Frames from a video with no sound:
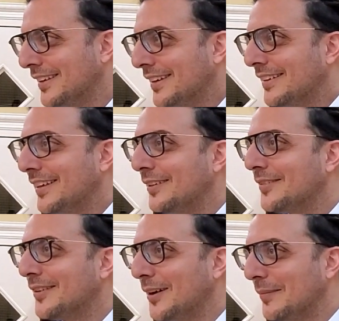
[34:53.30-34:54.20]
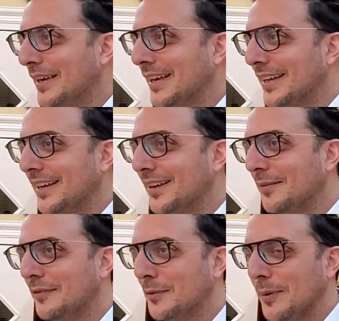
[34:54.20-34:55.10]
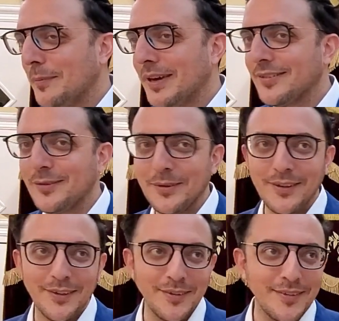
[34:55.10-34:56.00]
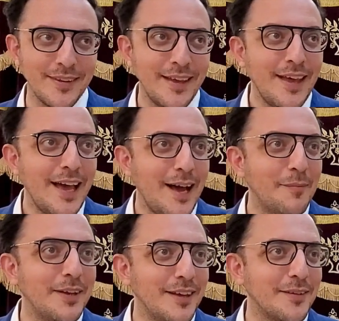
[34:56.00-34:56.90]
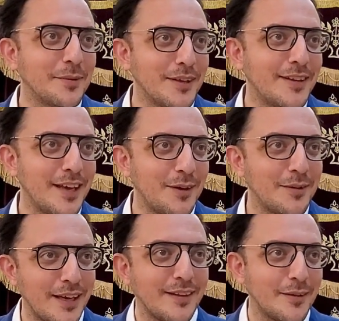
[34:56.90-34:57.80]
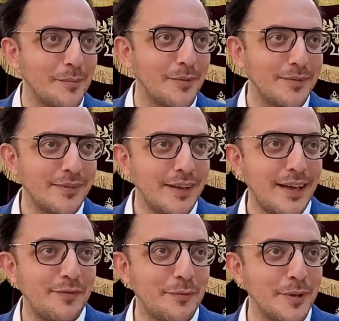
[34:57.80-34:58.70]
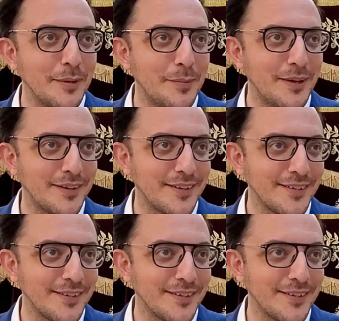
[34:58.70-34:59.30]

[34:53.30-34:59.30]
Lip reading: Then you'll start making an income, have to pay back student loans. How many years will it take you to get to $500,000?